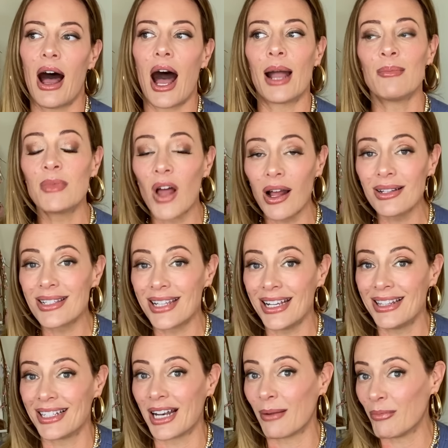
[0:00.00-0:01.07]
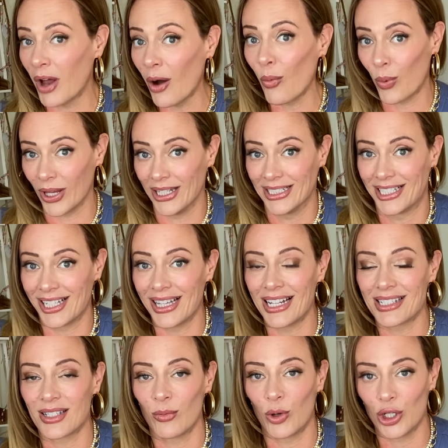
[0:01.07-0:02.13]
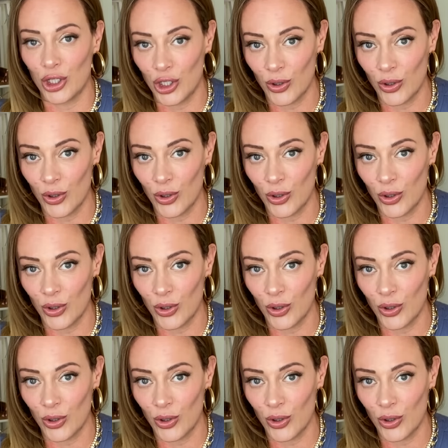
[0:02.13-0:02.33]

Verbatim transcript: I'm not saying that I'm not willing to let someone